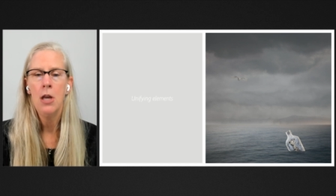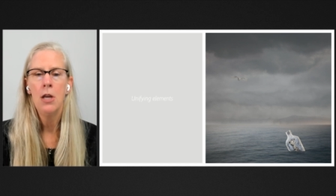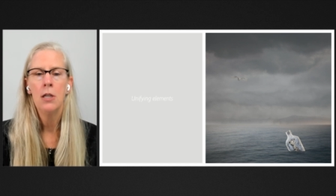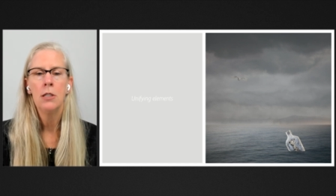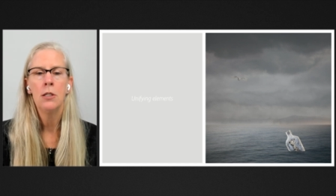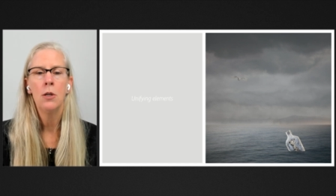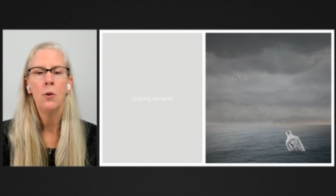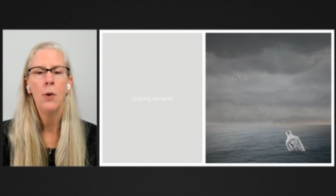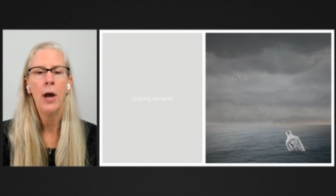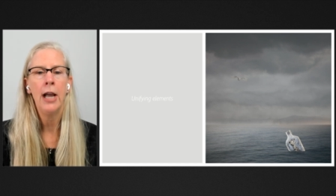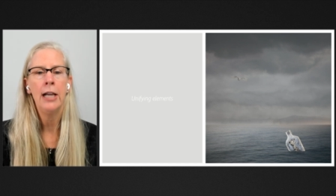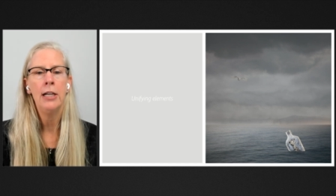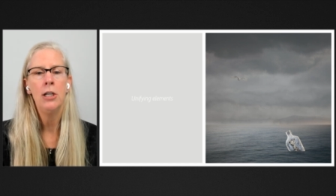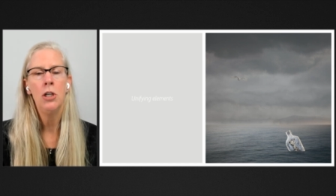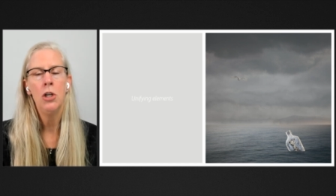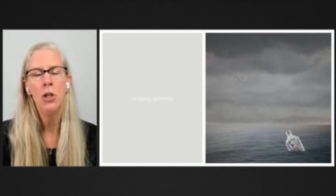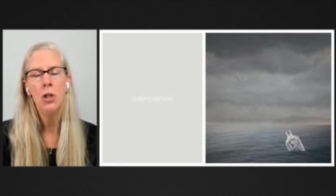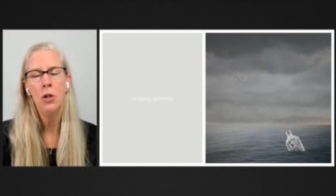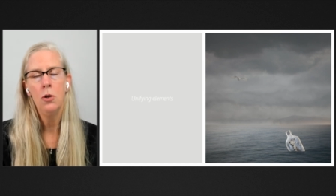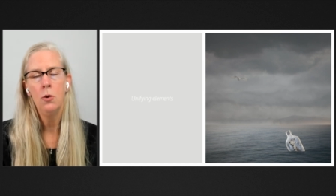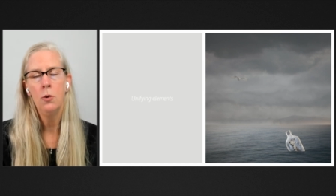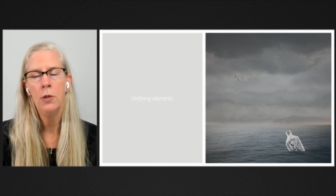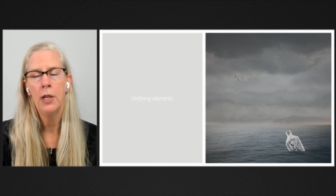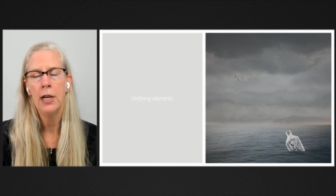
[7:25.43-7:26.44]
So I
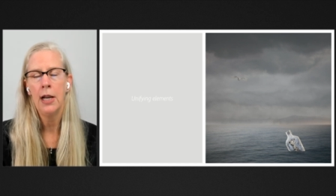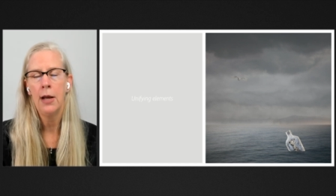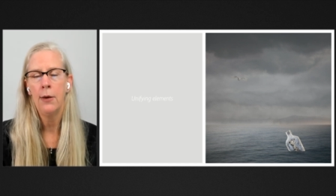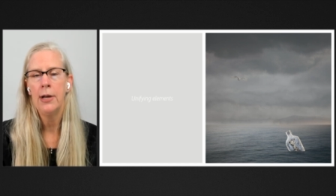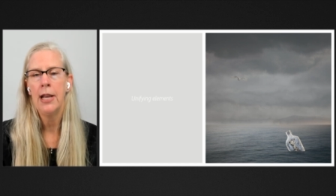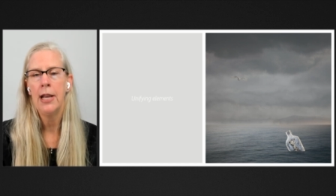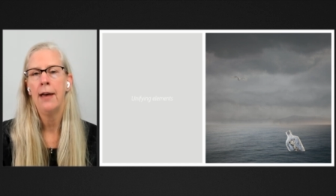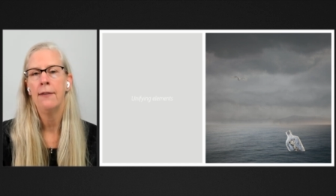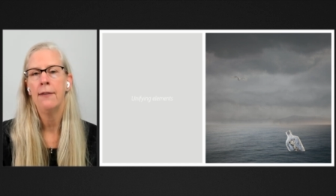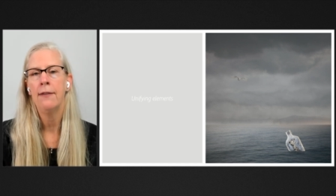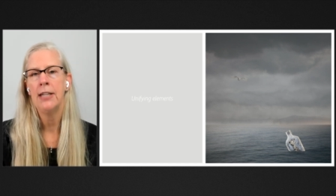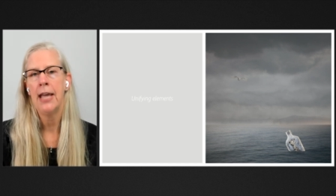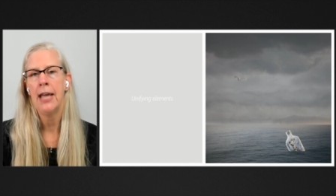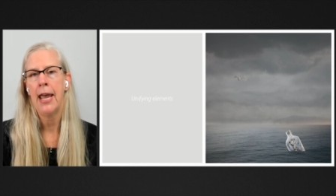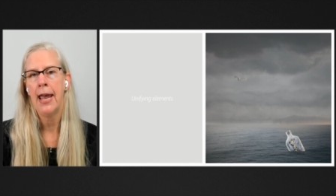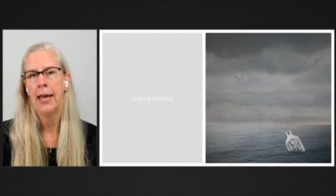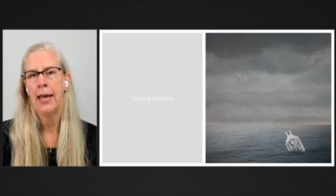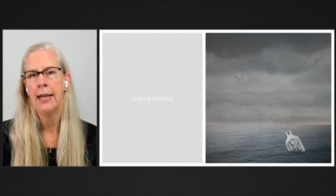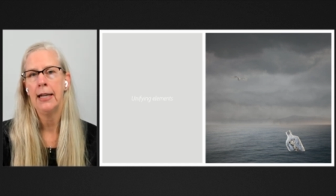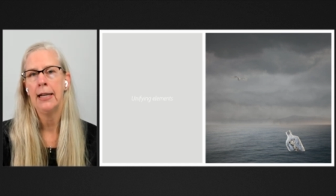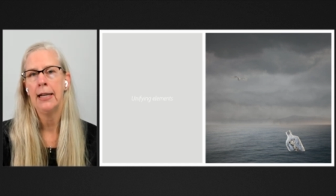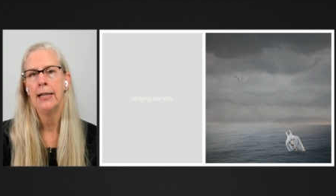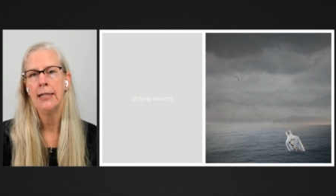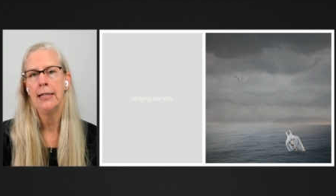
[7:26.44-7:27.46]
knew that I would have to
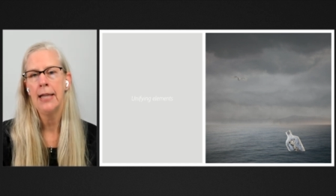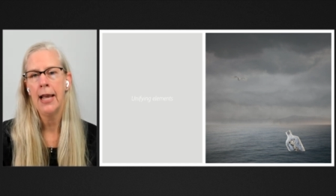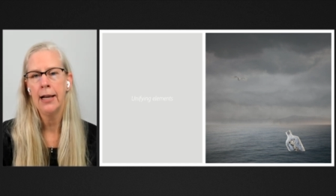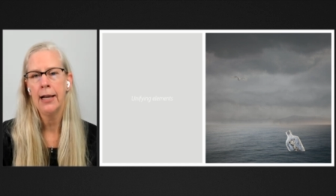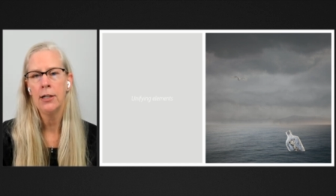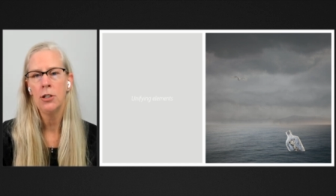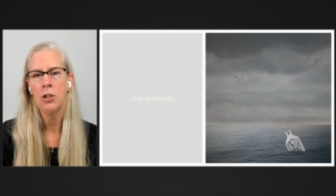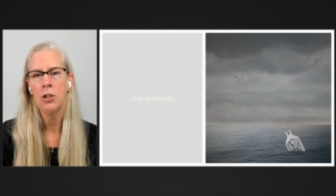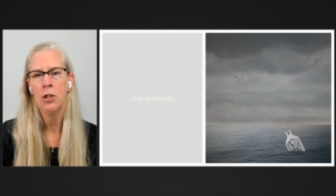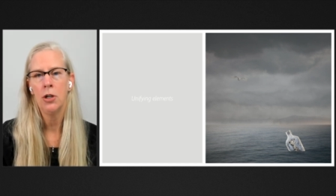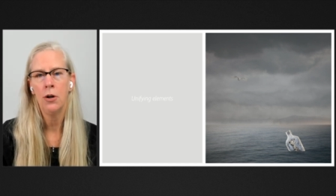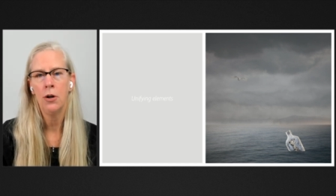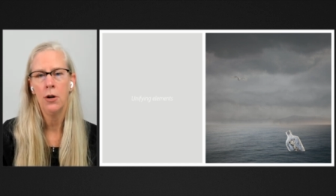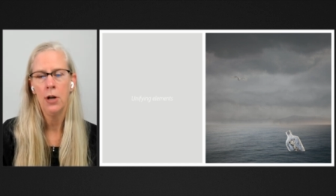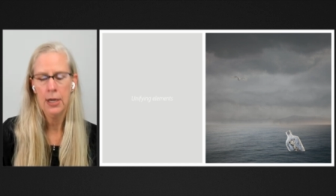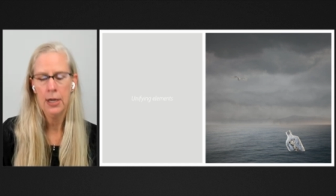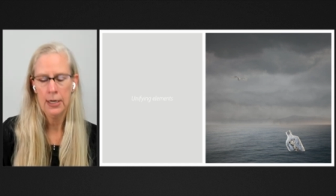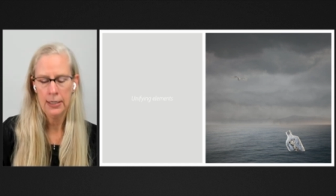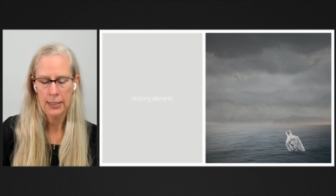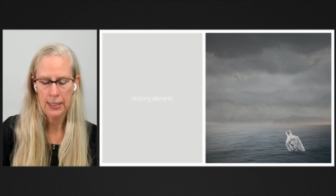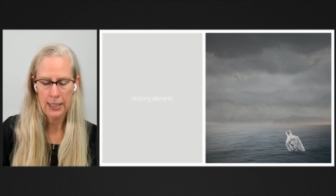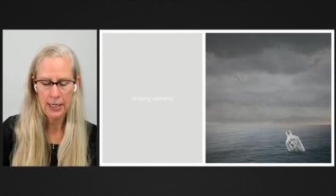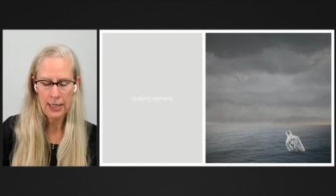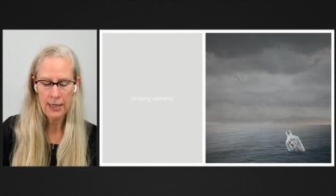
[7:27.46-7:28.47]
add a texture
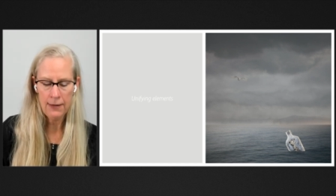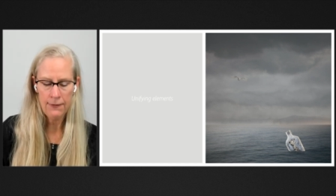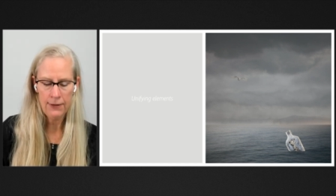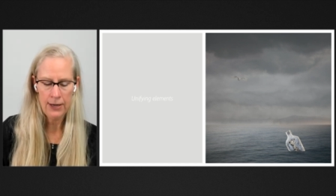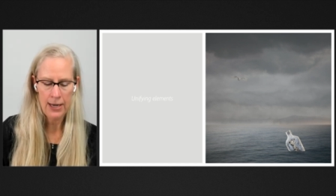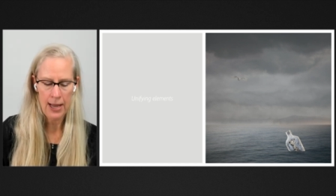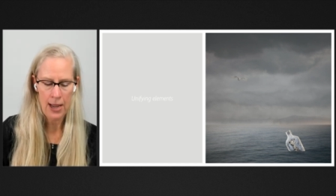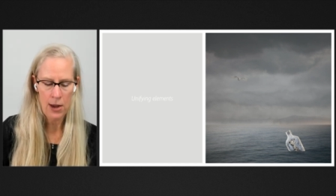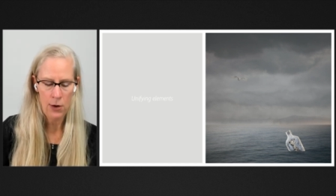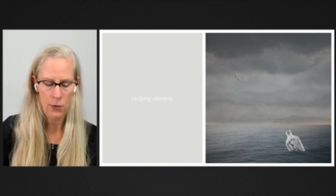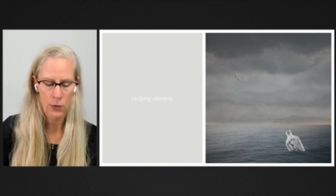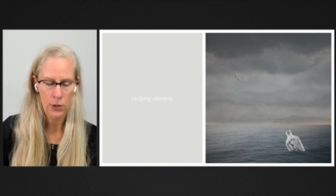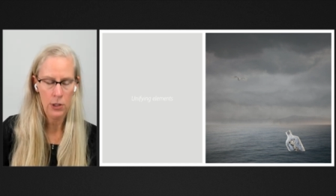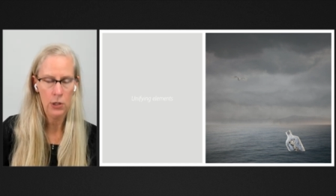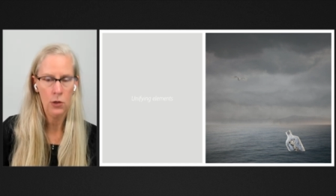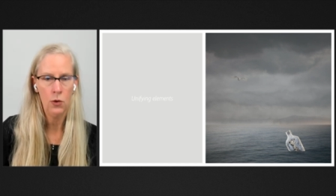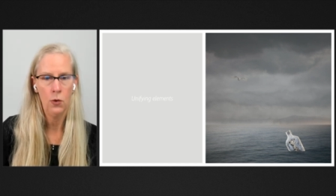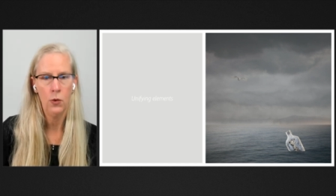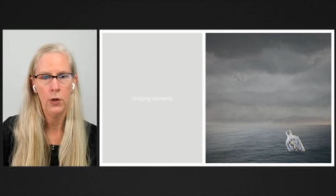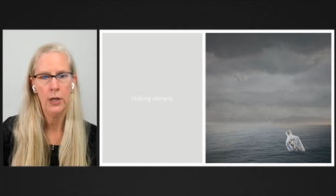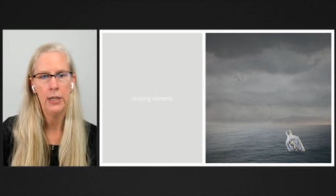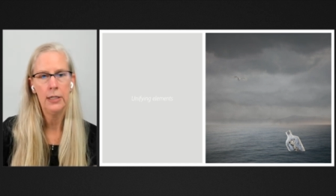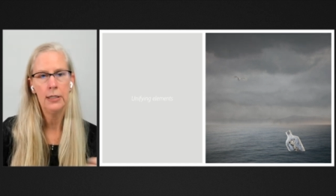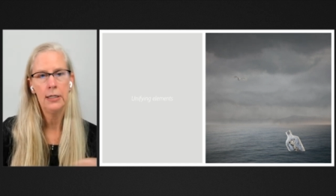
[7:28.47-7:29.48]
to even out the
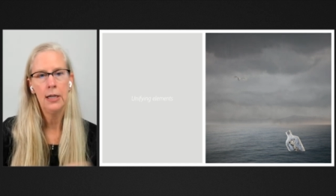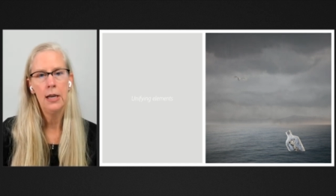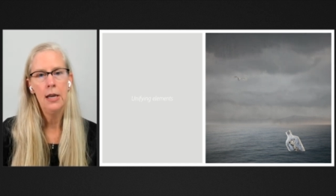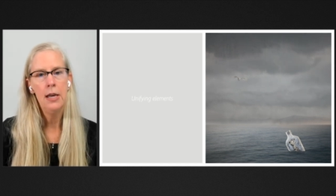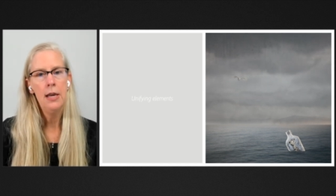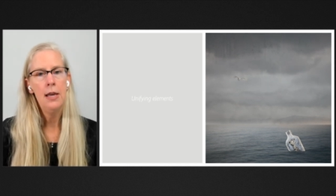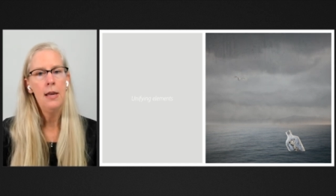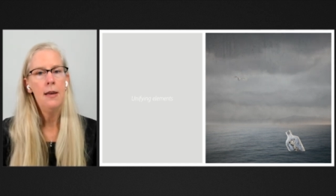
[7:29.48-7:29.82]
noise.